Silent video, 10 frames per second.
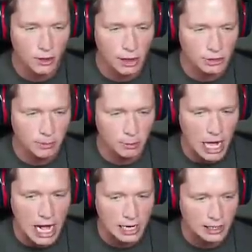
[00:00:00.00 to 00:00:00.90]
Oh, that was a
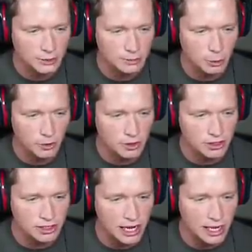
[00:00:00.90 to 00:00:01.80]
block. It was more than
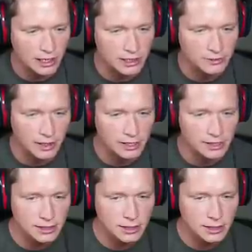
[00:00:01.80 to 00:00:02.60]
just a hand in his face.